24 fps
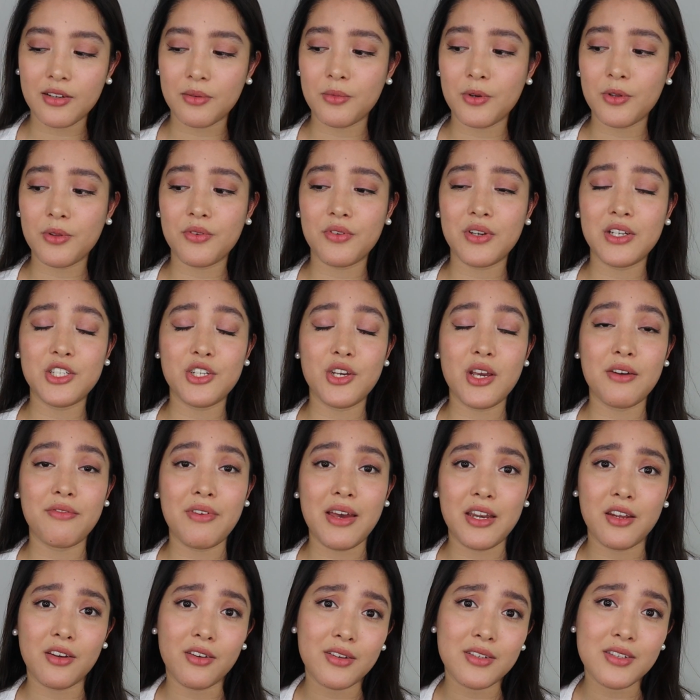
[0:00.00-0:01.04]
Number three, do you
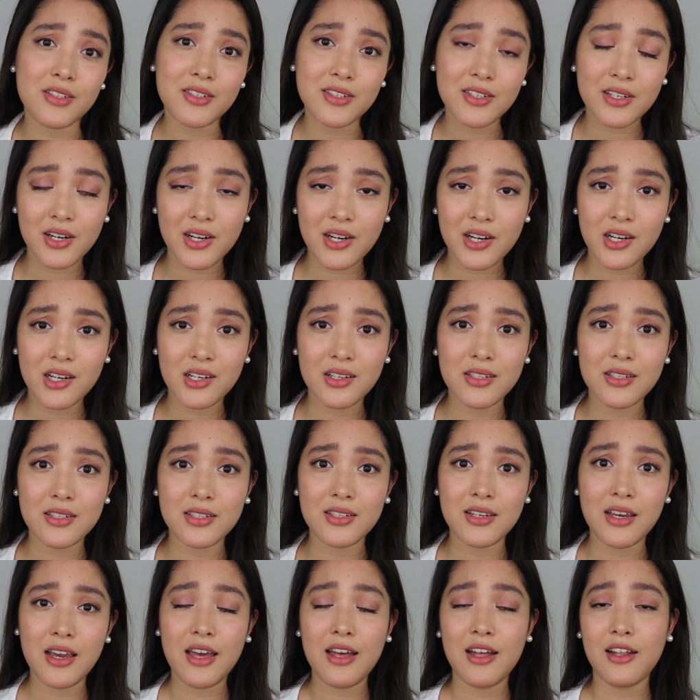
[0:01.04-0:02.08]
have any
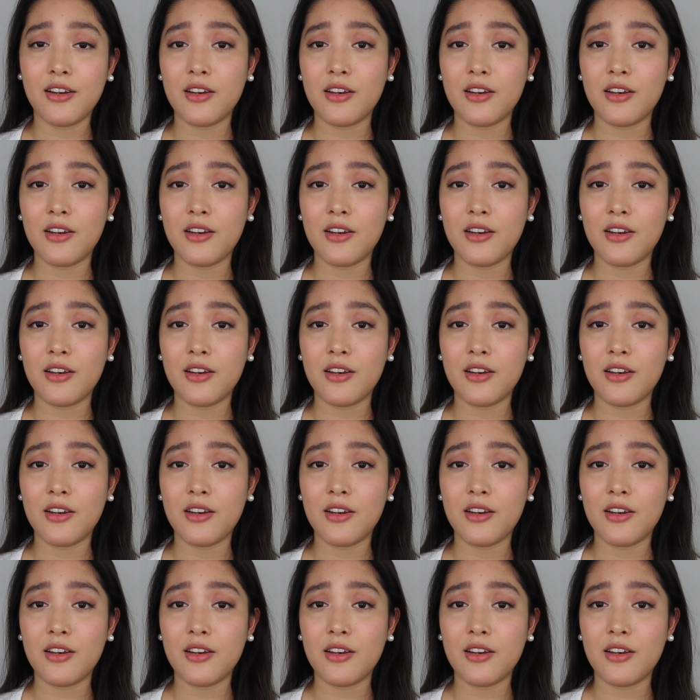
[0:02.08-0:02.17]
concerns?